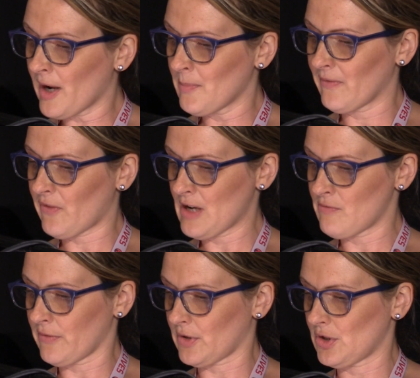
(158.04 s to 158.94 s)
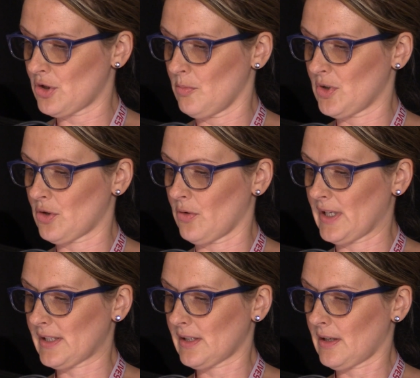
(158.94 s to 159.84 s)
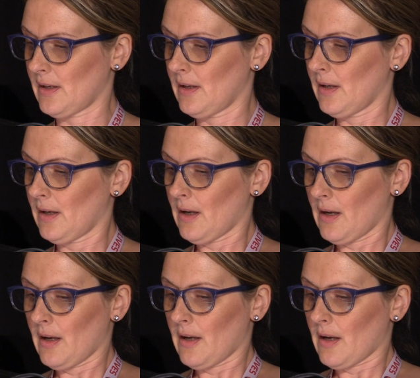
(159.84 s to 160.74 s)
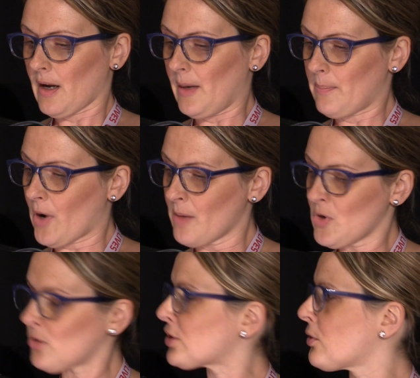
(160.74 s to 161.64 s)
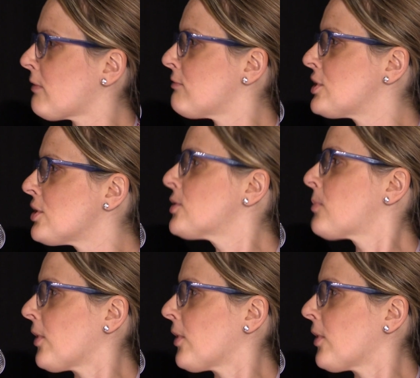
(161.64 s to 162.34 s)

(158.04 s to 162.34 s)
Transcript: I am in favour of consumer choice, I'm not sure if reduced